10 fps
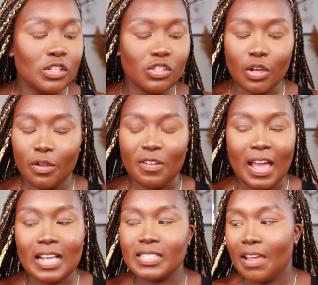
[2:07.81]
So
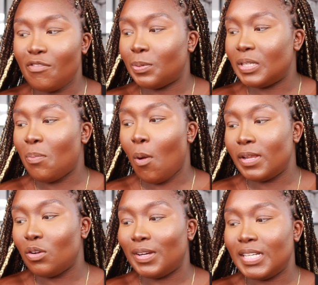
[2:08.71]
as everybody
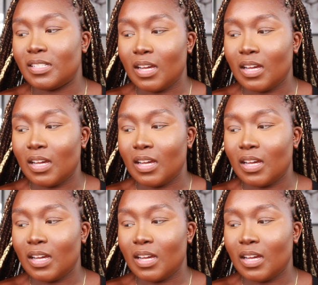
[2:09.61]
probably already